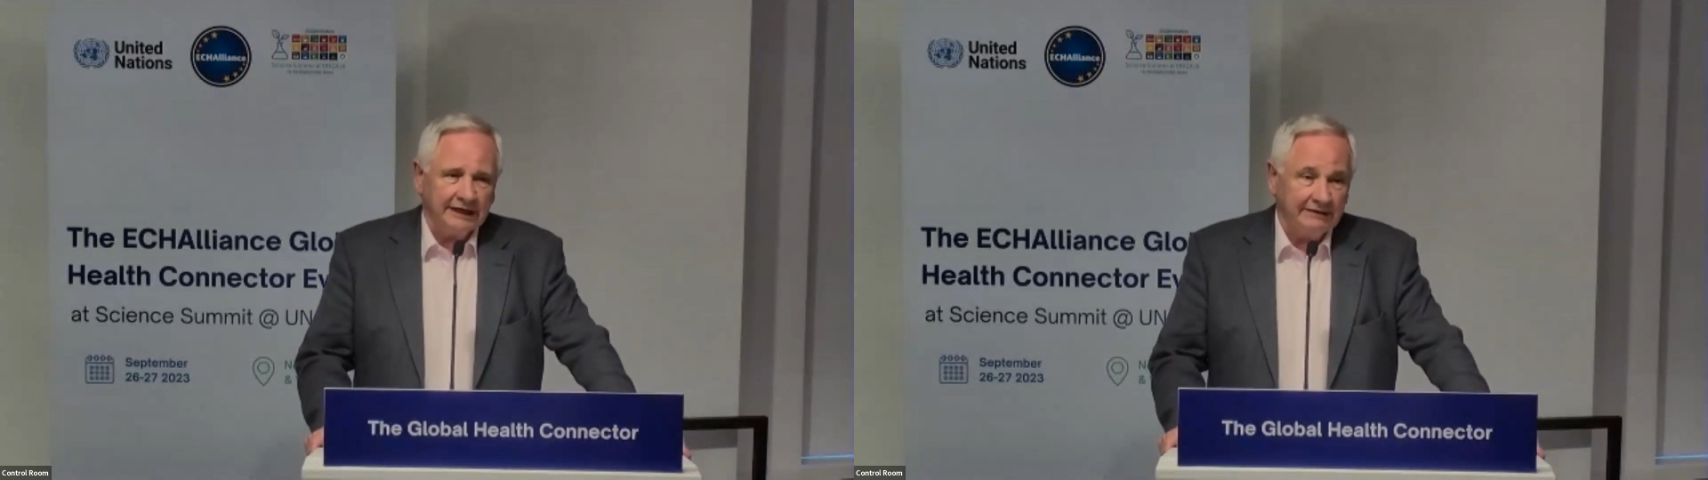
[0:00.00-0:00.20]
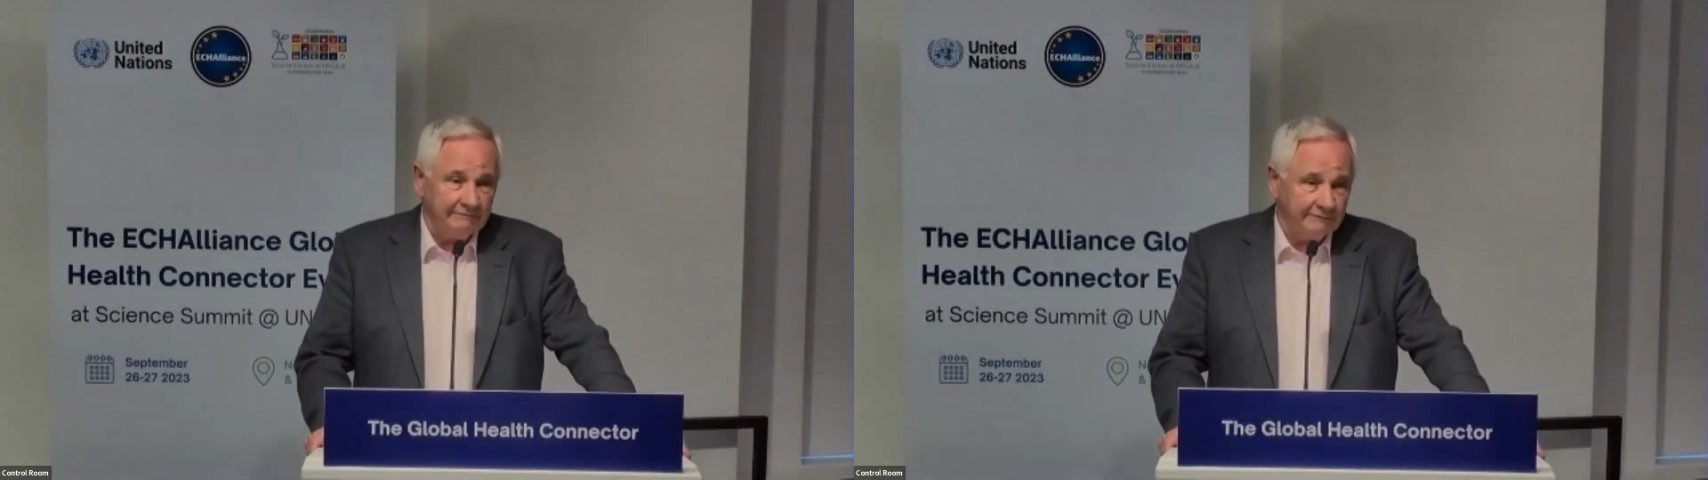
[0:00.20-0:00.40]

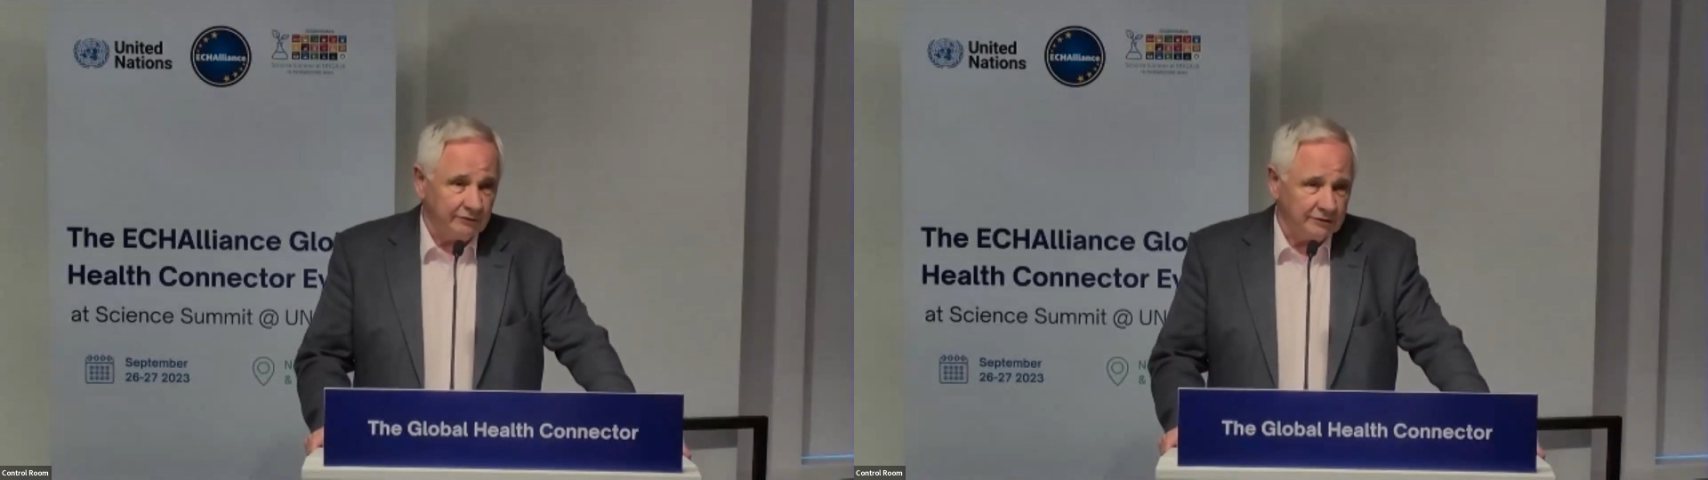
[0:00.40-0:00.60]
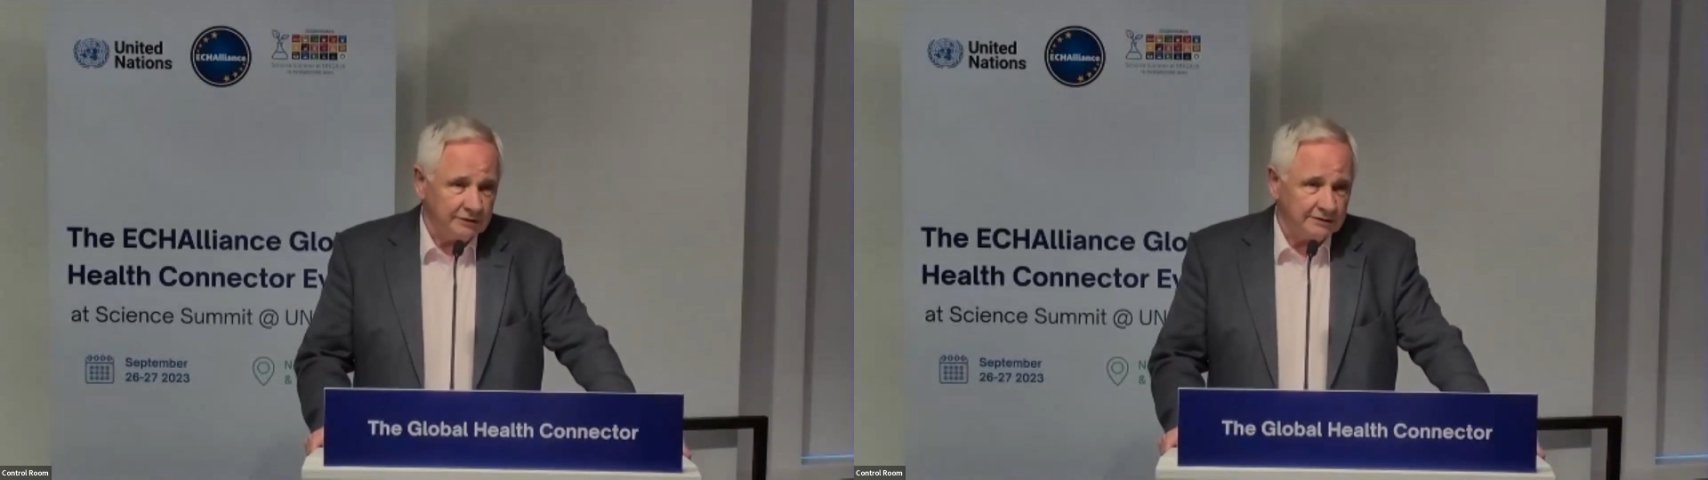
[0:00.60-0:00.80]

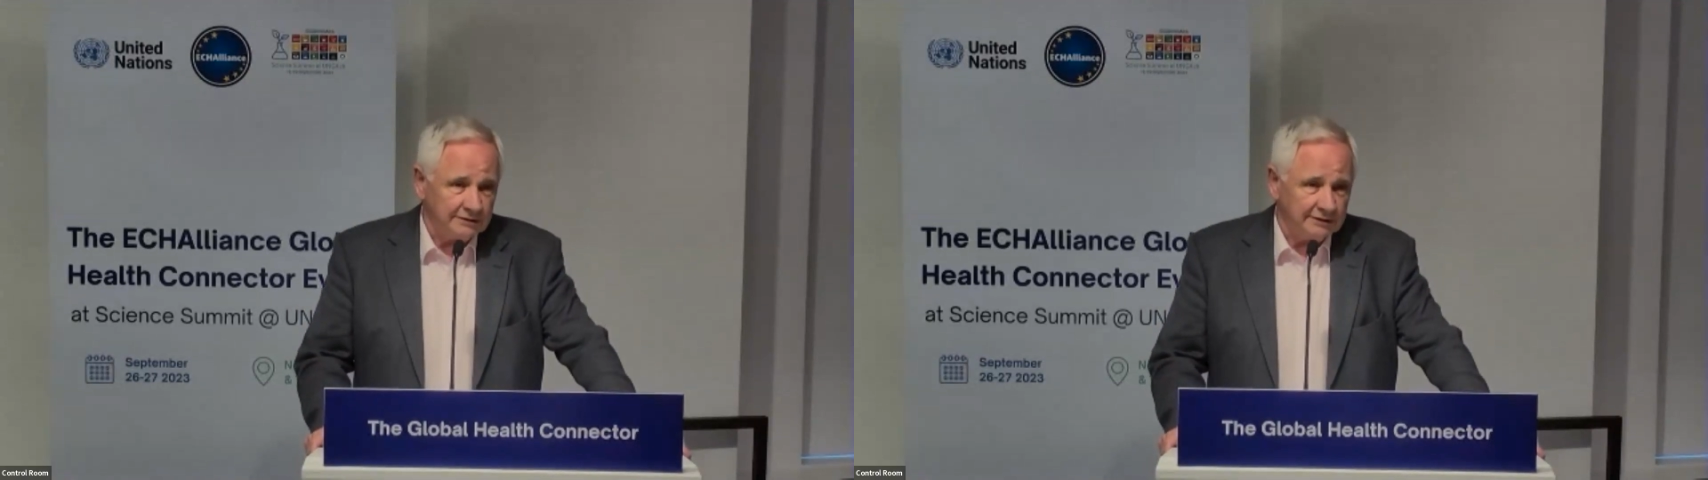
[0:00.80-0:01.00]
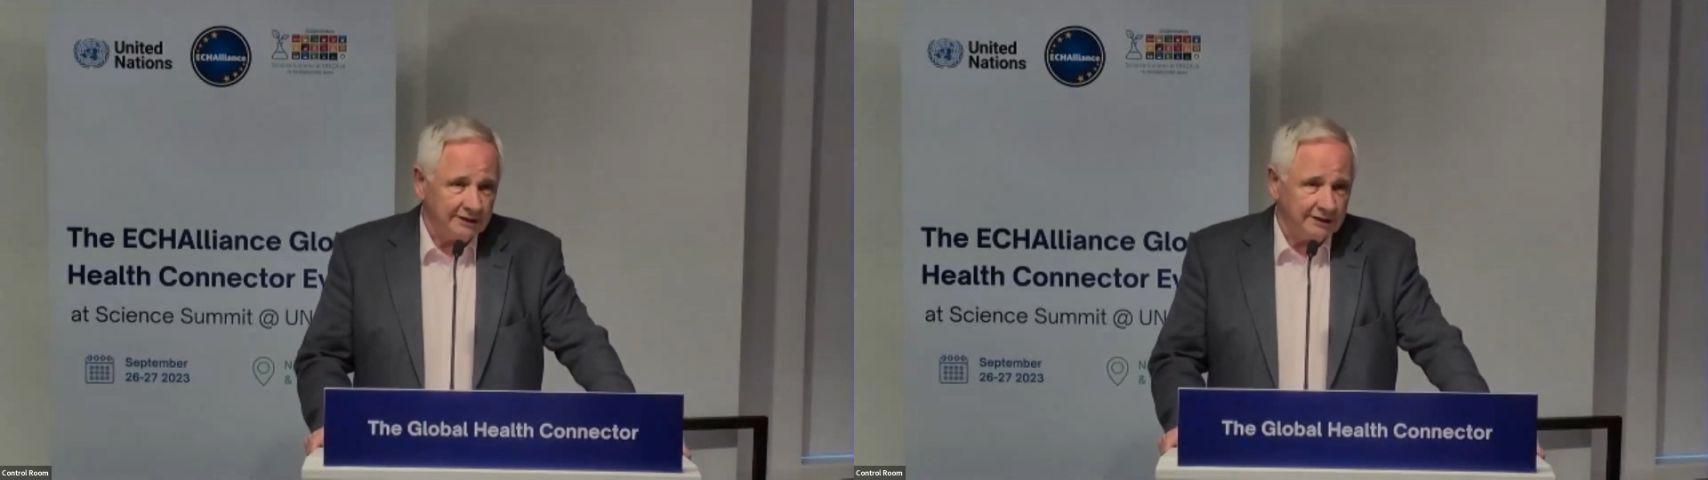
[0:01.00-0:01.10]
influence